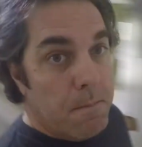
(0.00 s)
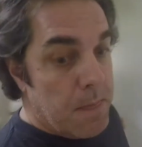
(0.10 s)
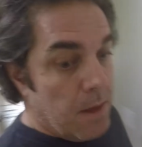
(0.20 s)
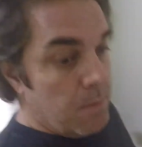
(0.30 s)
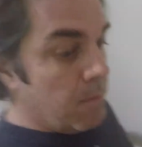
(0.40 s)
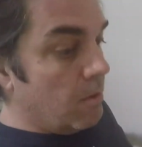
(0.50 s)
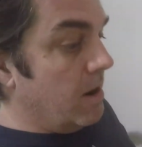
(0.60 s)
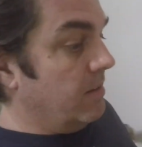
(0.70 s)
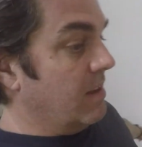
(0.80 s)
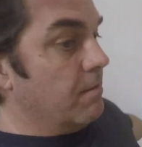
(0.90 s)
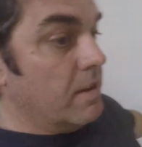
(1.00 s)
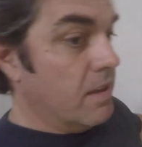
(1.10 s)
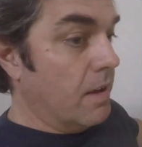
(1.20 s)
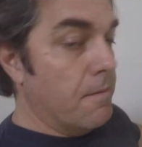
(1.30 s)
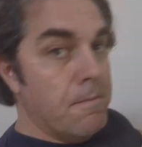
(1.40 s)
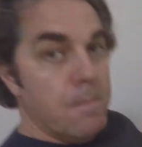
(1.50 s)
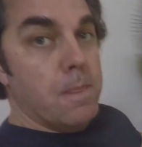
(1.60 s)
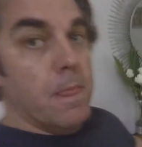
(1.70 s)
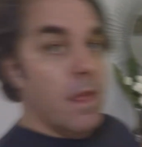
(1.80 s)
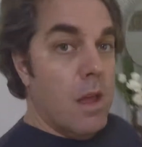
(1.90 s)
They'll memorize everything.
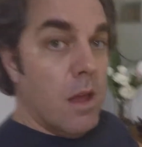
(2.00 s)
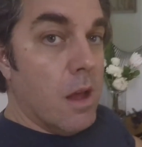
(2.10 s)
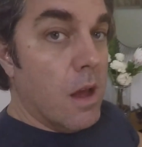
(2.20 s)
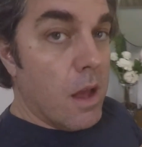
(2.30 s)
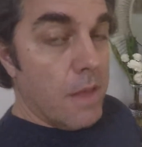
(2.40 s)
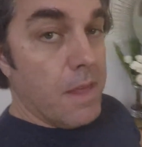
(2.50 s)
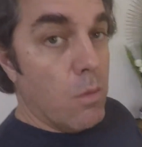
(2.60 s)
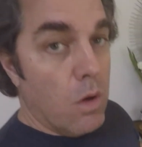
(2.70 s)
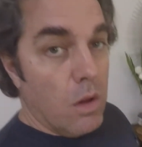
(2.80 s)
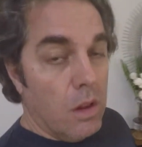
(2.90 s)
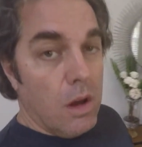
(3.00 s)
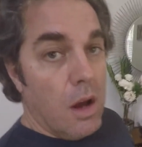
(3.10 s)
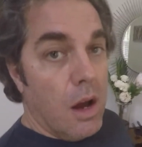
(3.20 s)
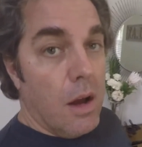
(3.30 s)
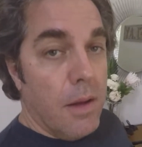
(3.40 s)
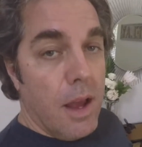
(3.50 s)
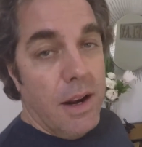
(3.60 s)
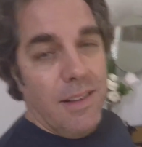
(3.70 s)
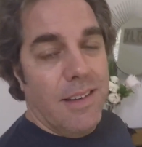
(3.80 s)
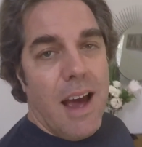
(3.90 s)
They will, and
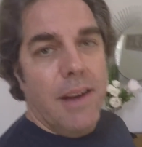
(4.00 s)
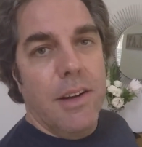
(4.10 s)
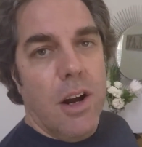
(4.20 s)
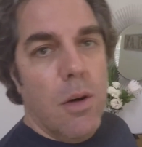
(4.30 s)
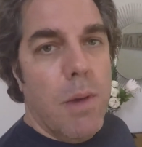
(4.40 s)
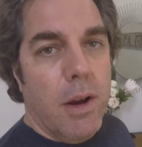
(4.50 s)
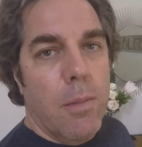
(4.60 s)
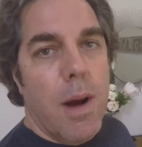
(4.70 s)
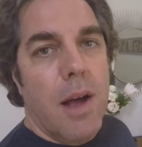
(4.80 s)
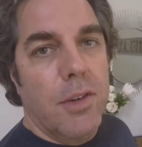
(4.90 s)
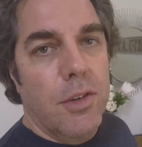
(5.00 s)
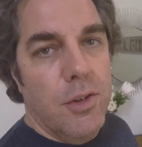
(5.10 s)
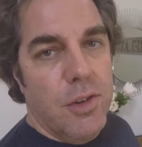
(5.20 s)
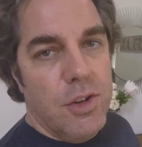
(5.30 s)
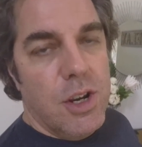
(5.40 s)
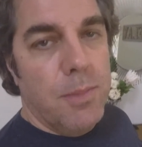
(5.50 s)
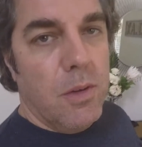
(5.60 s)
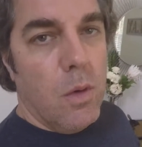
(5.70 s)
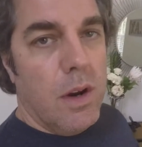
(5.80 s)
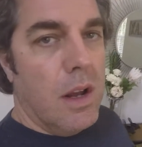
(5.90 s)
it's got, you know, microprocessors and chips
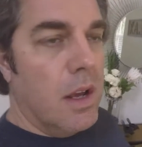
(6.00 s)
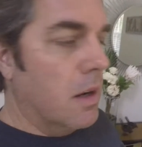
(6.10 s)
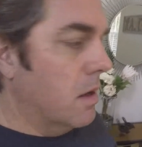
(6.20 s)
and whatnot.